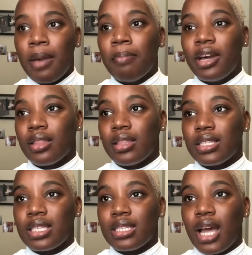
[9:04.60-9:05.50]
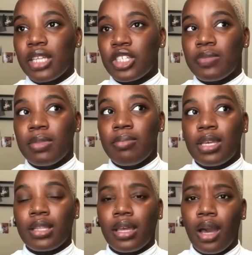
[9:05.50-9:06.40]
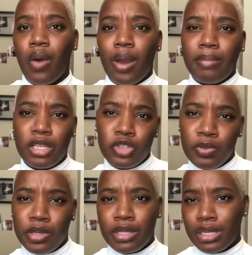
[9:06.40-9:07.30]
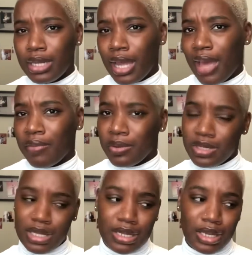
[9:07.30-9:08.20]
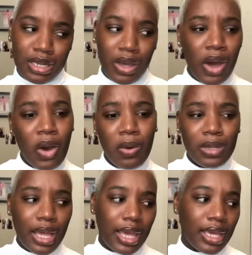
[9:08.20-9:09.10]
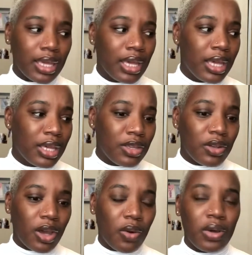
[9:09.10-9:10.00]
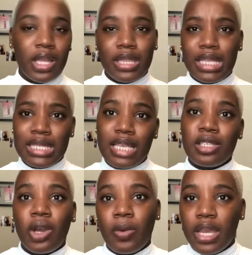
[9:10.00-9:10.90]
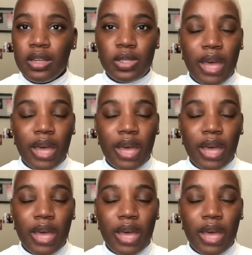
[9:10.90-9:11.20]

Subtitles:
but this is not just me being like, oh, I'm like super clean, I have OCD. Oh, like, you know, this has to go right here so I have